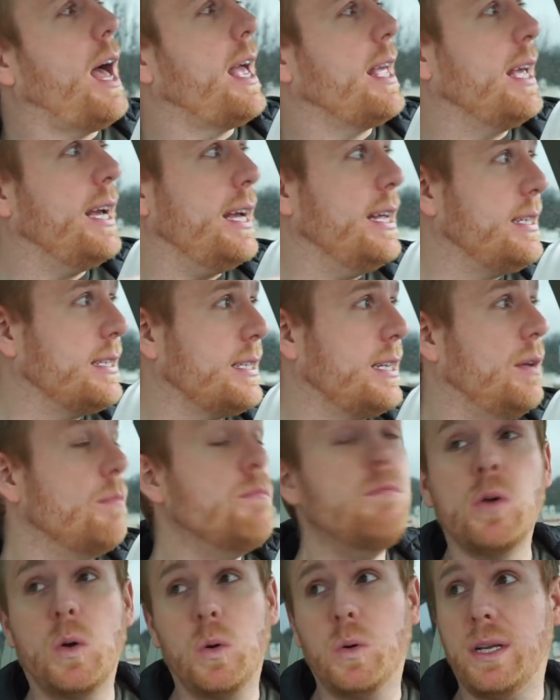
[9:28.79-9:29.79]
I get
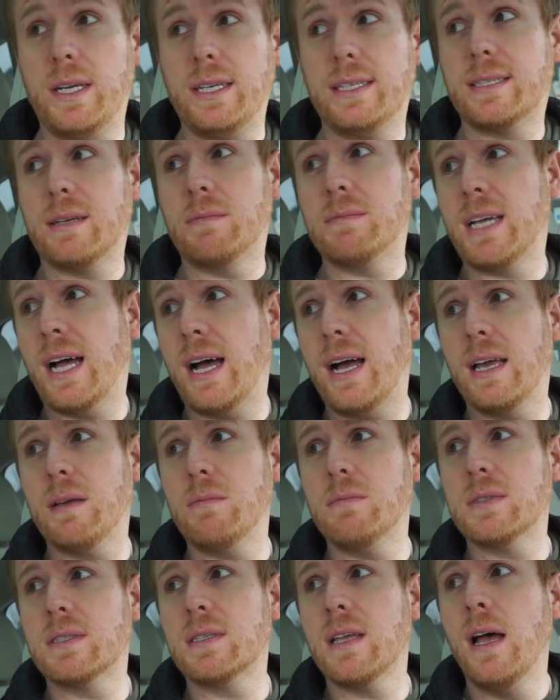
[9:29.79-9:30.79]
moody
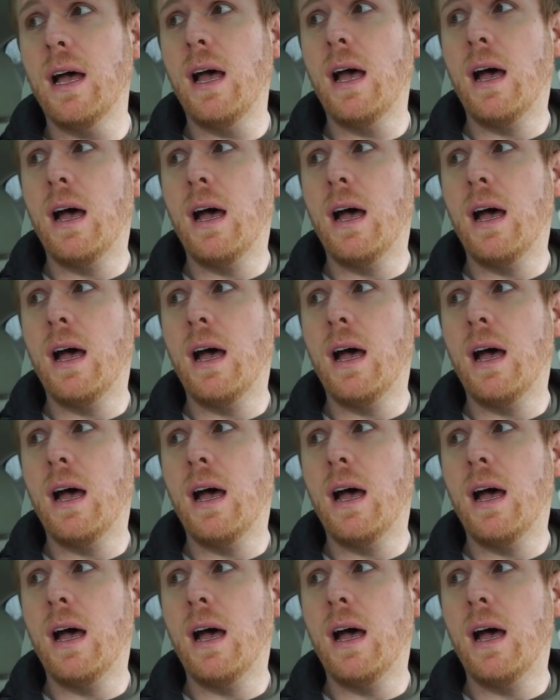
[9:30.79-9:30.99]
sometimes.